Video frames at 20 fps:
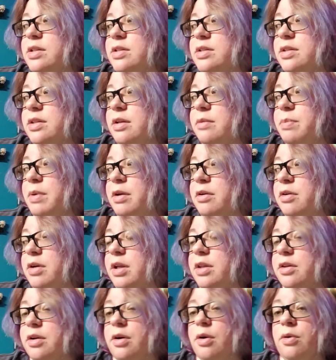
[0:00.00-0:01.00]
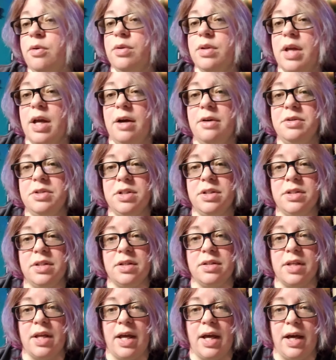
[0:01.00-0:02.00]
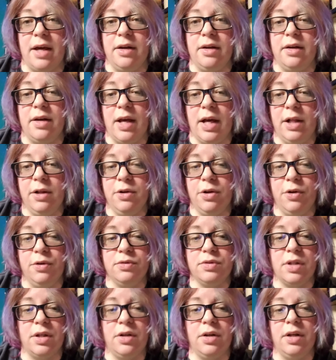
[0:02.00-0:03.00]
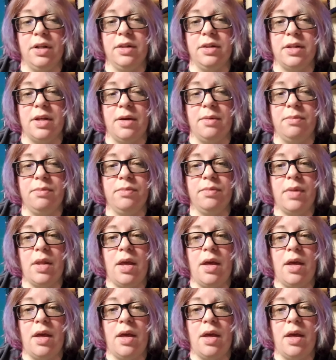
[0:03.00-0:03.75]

to sleep underneath our old couches because they had alcoves underneath them.